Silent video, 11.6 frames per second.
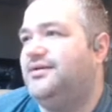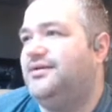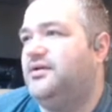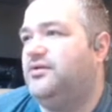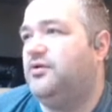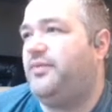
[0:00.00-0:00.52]

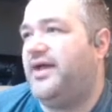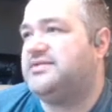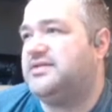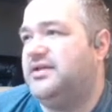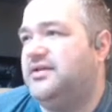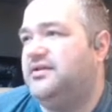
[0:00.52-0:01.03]
we're
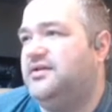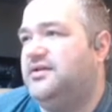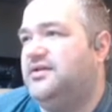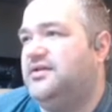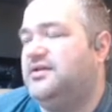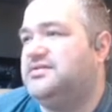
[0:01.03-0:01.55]
passing in
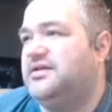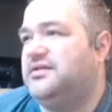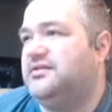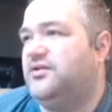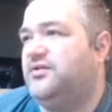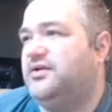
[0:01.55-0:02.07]
is
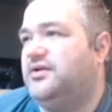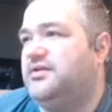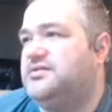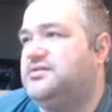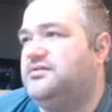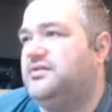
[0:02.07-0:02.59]
getting loaded
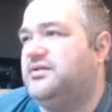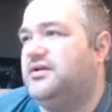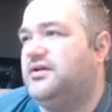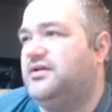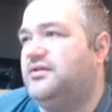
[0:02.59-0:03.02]
into the